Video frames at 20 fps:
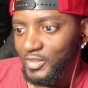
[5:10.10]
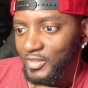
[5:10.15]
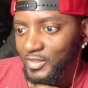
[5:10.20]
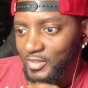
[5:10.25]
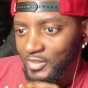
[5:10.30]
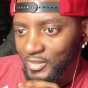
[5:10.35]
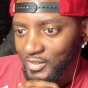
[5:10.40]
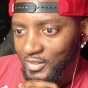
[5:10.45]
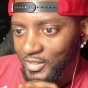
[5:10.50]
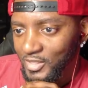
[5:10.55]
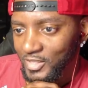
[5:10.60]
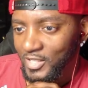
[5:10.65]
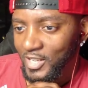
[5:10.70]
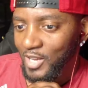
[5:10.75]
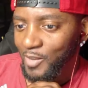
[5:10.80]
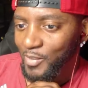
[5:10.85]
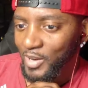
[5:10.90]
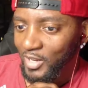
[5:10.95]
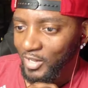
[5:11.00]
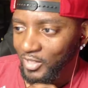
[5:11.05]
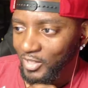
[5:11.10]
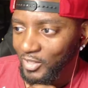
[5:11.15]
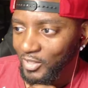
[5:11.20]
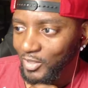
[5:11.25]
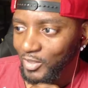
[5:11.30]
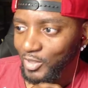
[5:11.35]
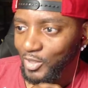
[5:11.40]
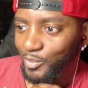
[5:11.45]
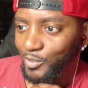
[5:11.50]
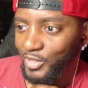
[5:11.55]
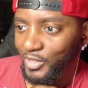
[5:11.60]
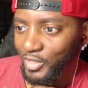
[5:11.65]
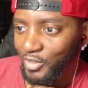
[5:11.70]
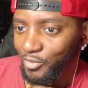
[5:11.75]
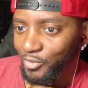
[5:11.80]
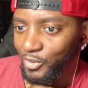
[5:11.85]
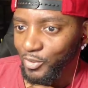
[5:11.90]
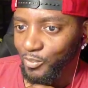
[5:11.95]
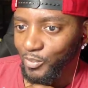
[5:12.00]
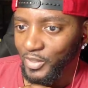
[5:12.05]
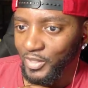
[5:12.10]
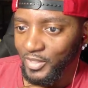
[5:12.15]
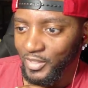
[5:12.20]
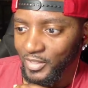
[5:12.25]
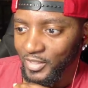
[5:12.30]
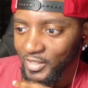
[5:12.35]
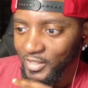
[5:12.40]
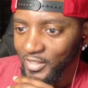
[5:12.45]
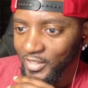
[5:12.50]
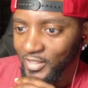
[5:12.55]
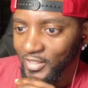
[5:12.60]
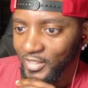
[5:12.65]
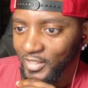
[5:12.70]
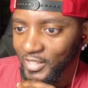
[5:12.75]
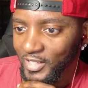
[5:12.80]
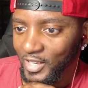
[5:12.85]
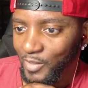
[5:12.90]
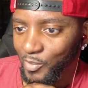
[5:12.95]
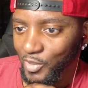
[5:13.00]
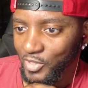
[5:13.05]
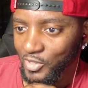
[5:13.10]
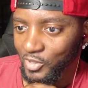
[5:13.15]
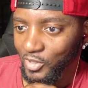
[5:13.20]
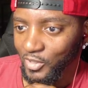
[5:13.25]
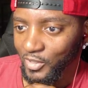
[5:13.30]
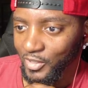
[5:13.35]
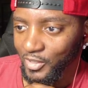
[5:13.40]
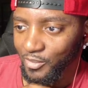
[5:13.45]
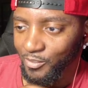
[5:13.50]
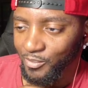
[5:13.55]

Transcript: this game might look a little bit different, but the game wasn't on him.